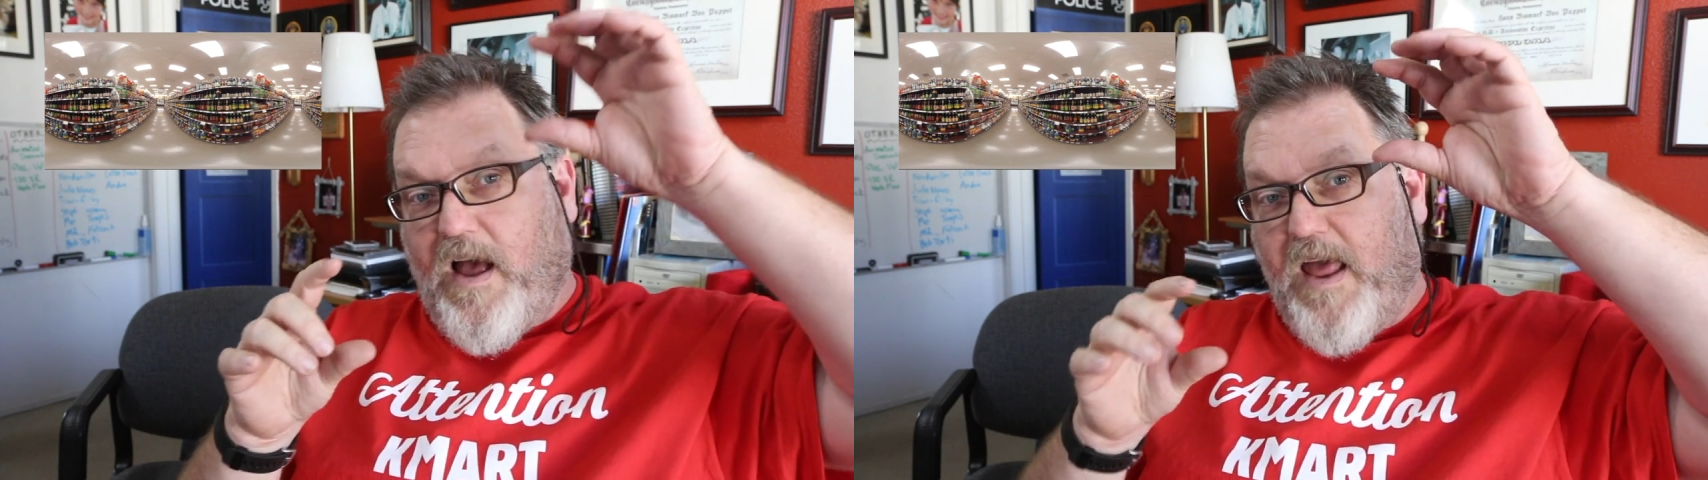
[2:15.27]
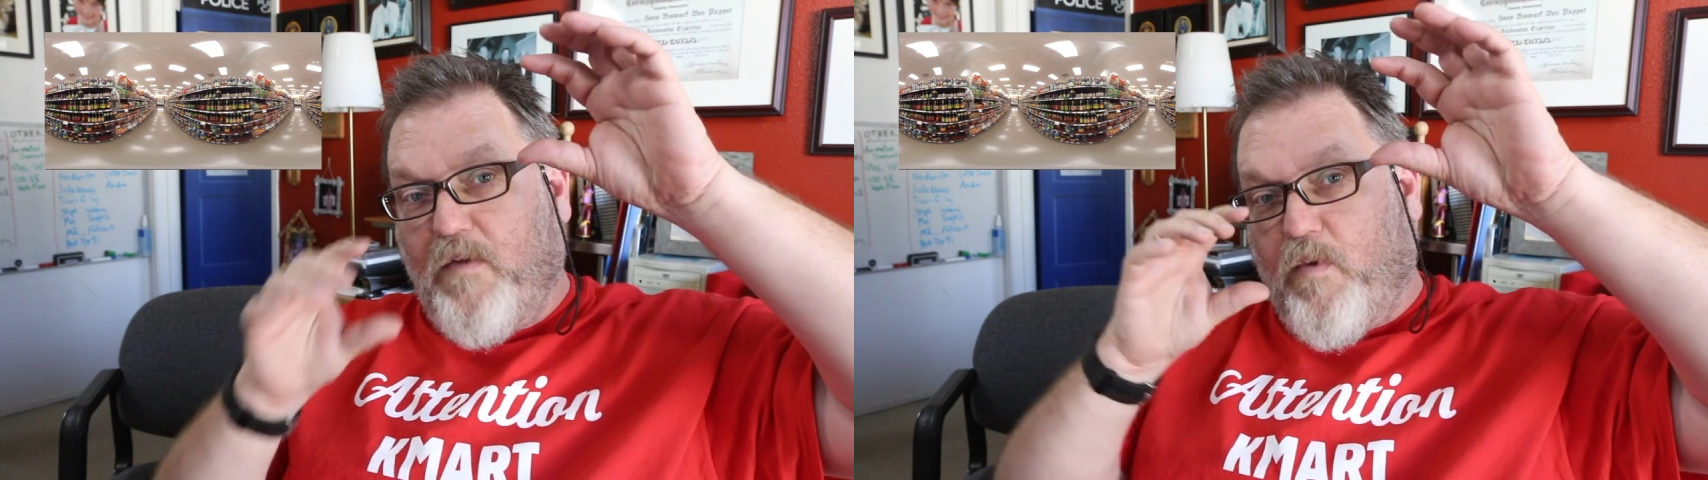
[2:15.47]

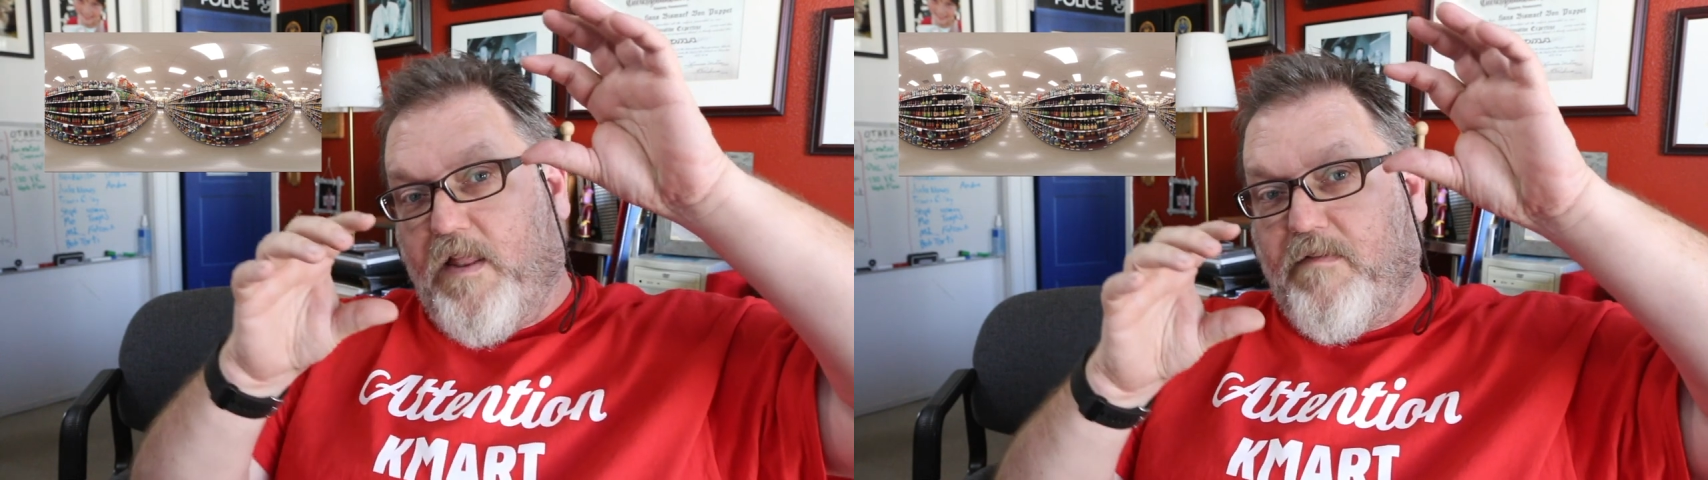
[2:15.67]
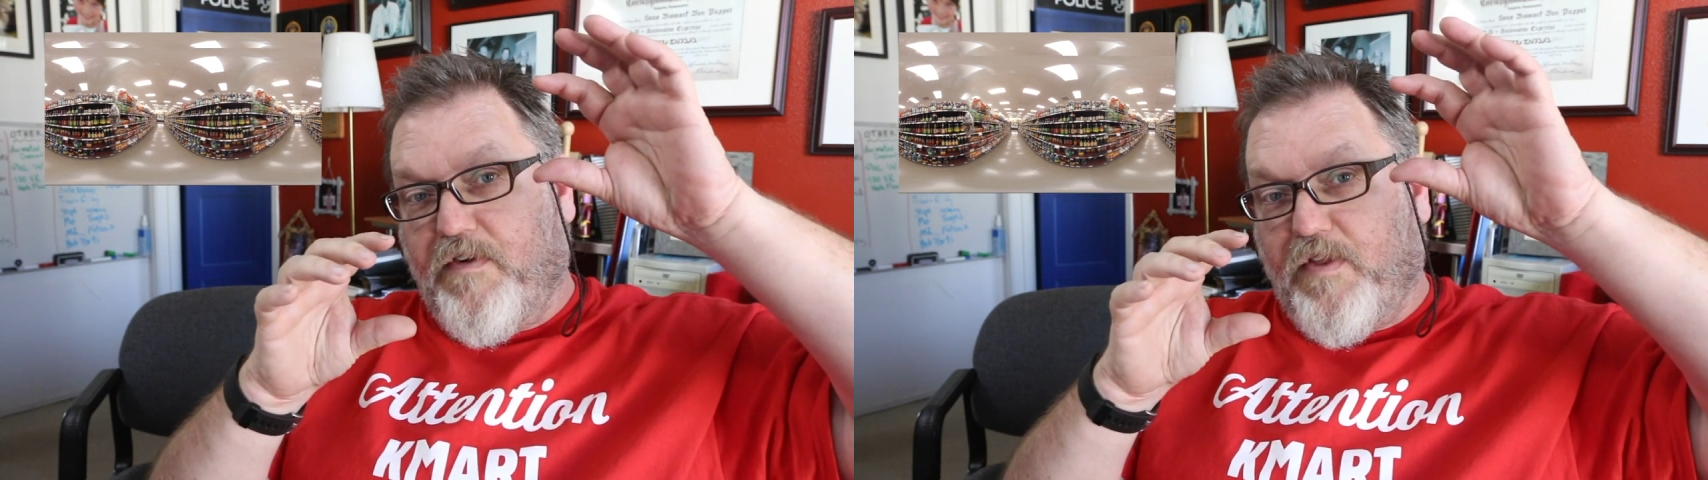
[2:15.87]
eye and
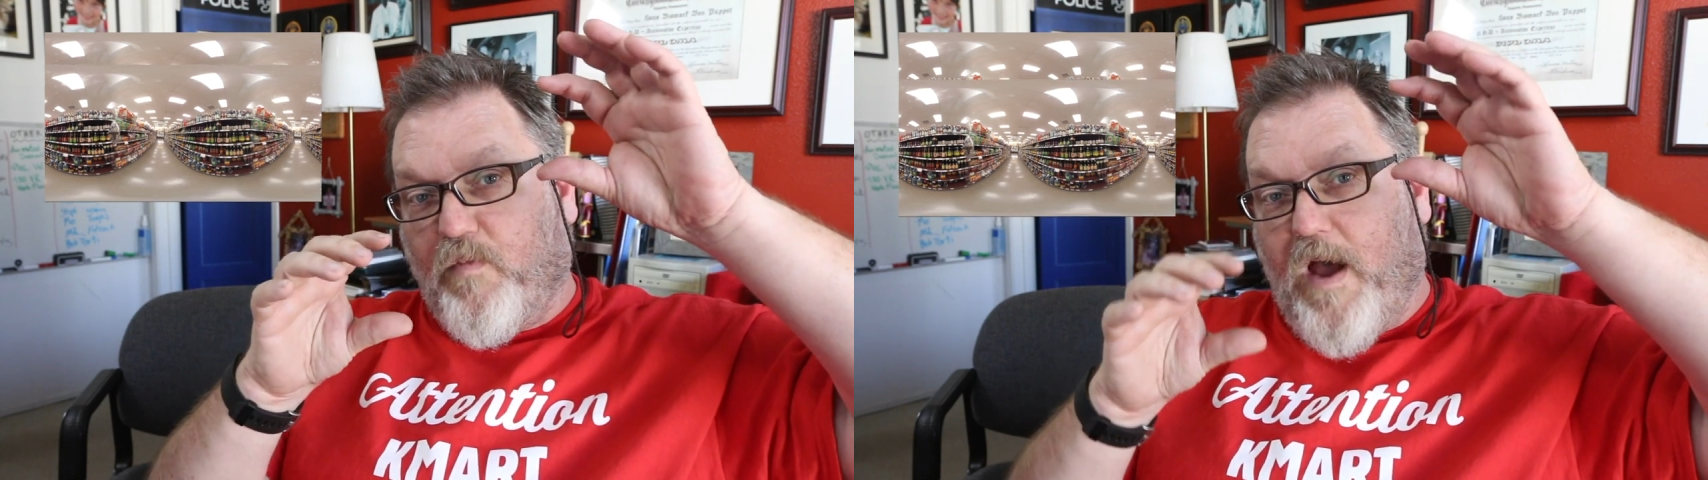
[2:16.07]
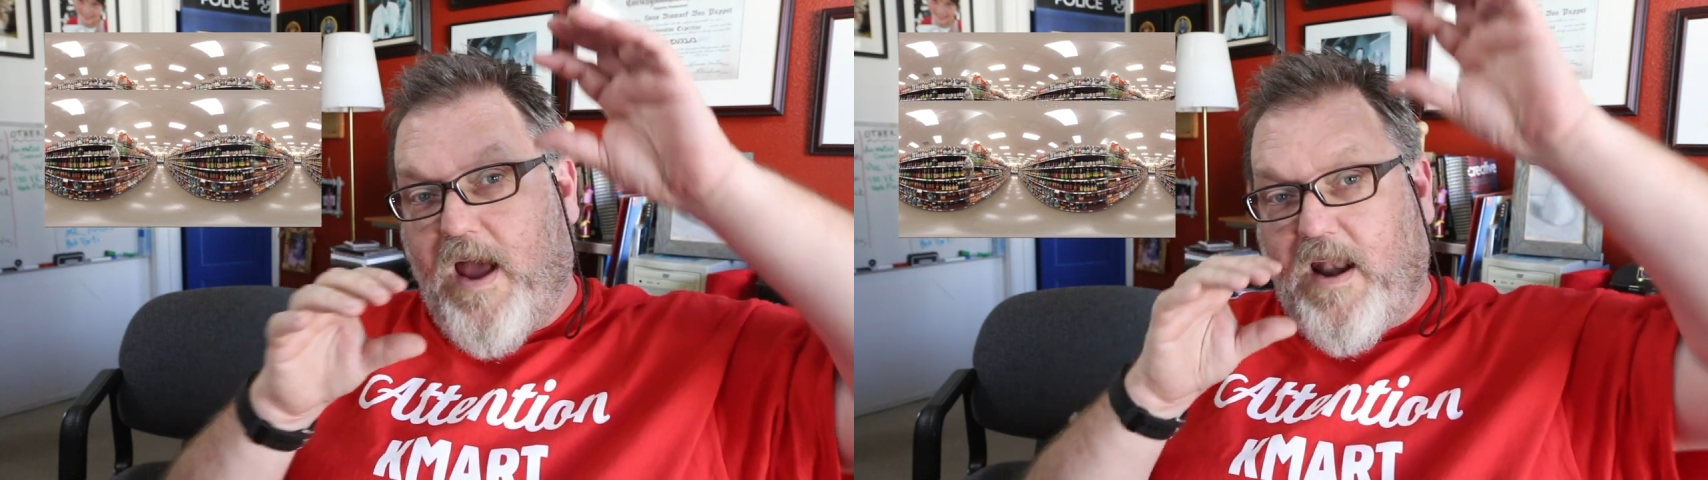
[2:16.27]
one of them for the
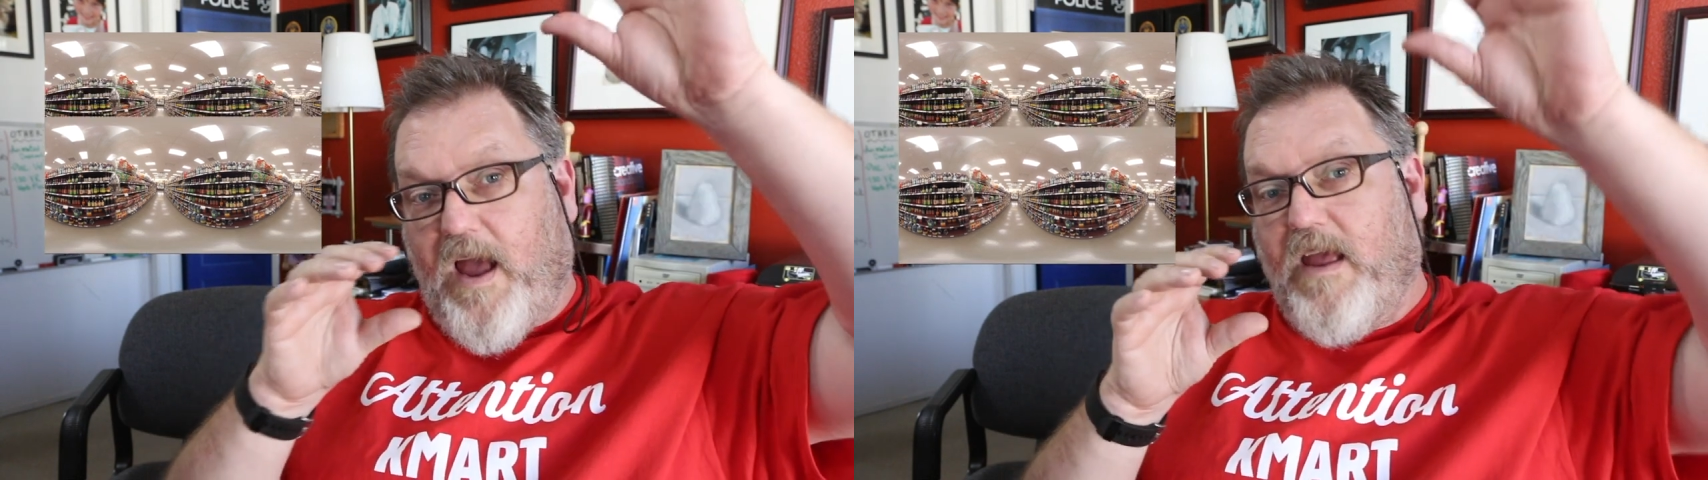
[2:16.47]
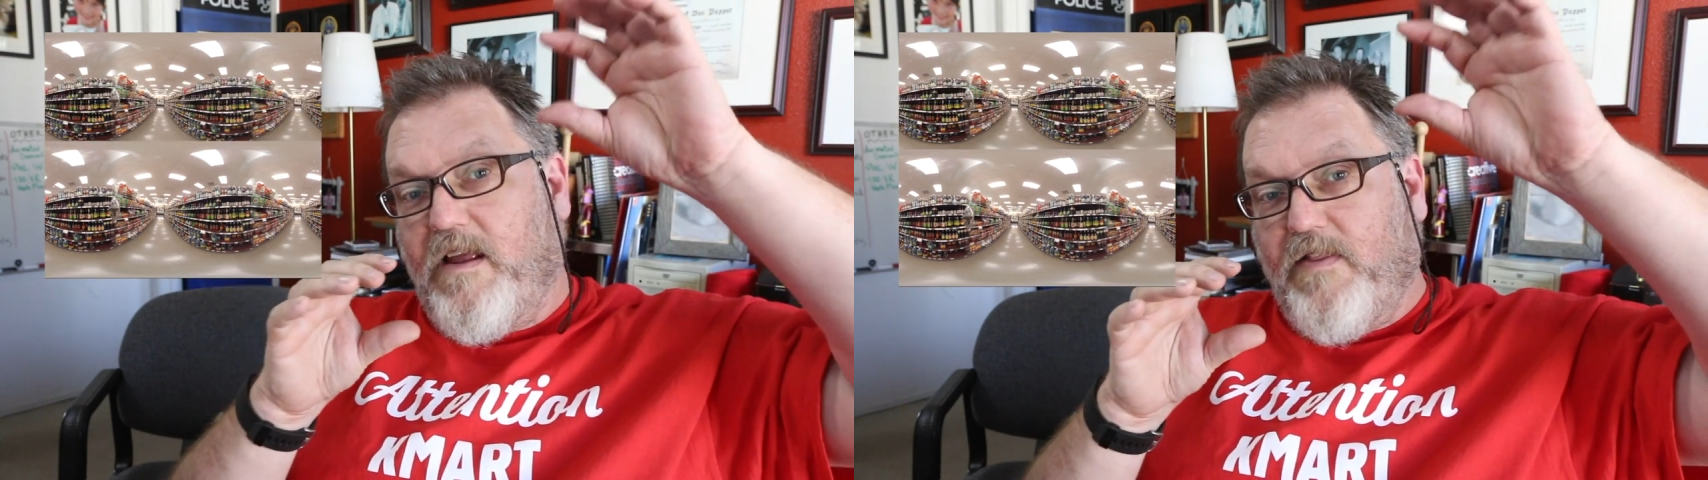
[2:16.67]
right
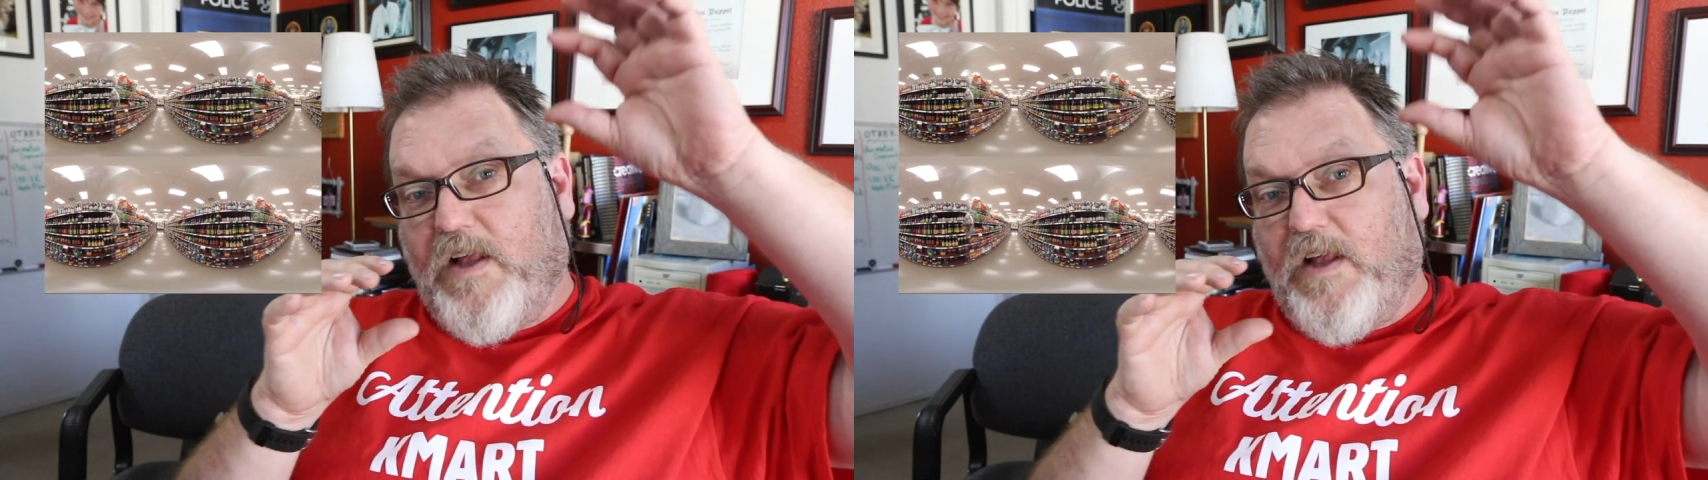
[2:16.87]
eye.